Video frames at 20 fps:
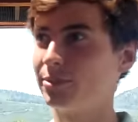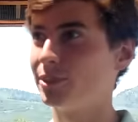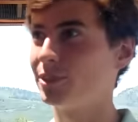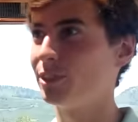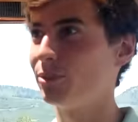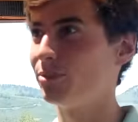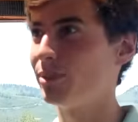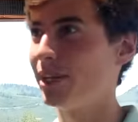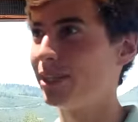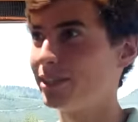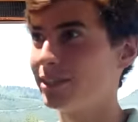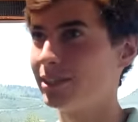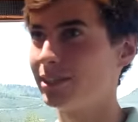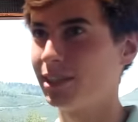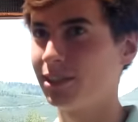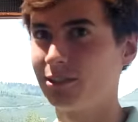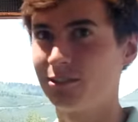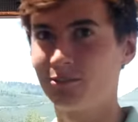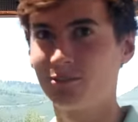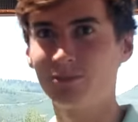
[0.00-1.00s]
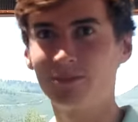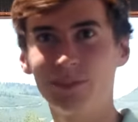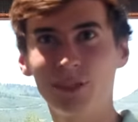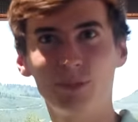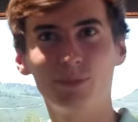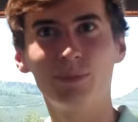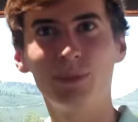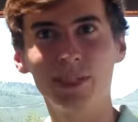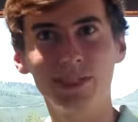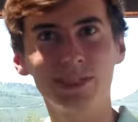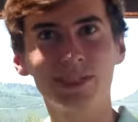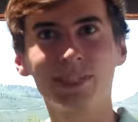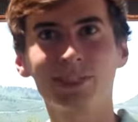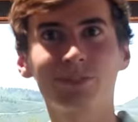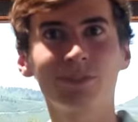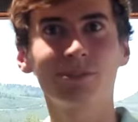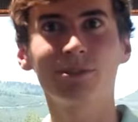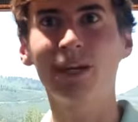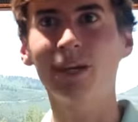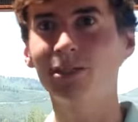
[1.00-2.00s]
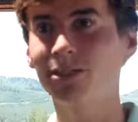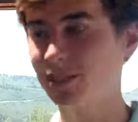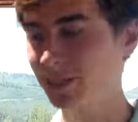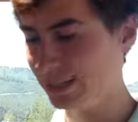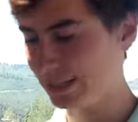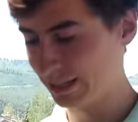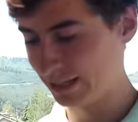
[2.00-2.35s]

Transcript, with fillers: with GPS instead of, you know, big six foot range.